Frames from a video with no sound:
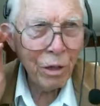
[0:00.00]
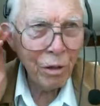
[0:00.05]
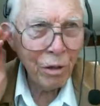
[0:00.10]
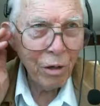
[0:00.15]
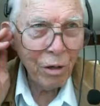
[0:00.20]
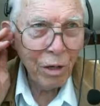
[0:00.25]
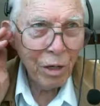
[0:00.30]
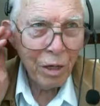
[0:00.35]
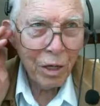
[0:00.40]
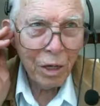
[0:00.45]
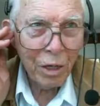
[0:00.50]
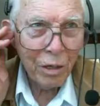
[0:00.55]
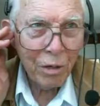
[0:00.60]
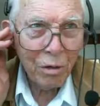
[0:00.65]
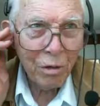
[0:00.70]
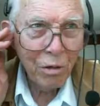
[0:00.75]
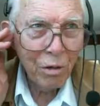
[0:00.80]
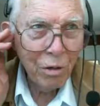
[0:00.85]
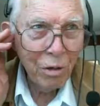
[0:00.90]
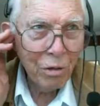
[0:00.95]
I got
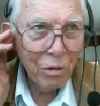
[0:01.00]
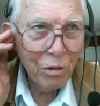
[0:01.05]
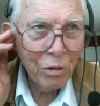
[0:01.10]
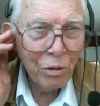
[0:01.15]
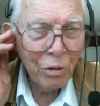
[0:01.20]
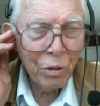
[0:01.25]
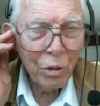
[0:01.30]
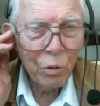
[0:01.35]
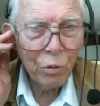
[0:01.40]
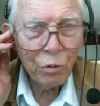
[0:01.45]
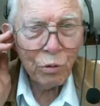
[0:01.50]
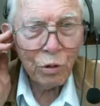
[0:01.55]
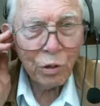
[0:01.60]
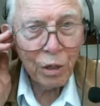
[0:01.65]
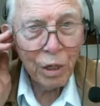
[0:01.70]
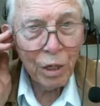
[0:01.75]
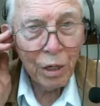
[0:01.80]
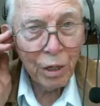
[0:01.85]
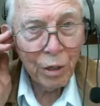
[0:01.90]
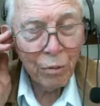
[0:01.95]
hit snow
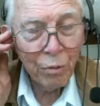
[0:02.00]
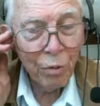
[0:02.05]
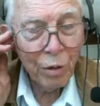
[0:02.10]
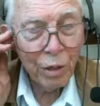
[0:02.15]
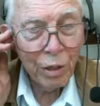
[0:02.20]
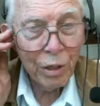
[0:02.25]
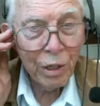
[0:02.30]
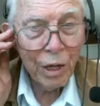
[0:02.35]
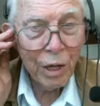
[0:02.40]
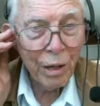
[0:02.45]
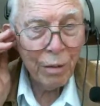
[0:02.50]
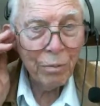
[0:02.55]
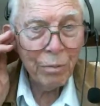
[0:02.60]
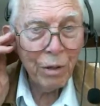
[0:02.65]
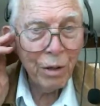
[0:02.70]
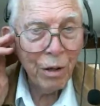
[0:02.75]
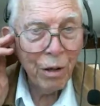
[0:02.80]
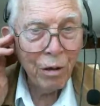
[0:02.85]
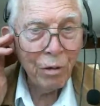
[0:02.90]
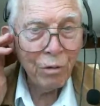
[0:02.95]
skiing one time
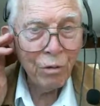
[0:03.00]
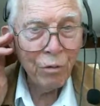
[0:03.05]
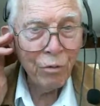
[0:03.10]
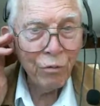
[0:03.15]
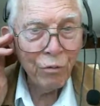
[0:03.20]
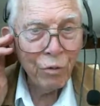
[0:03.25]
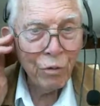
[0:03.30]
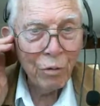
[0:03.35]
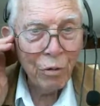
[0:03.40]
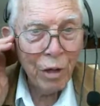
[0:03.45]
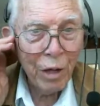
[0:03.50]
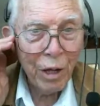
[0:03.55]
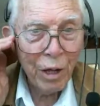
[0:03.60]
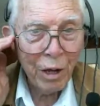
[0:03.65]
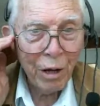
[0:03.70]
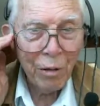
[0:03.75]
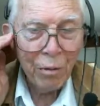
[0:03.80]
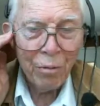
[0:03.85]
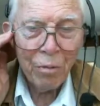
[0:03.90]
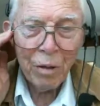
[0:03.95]
and knocked the fool
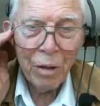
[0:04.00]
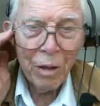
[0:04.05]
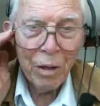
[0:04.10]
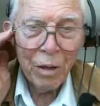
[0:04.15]
out of,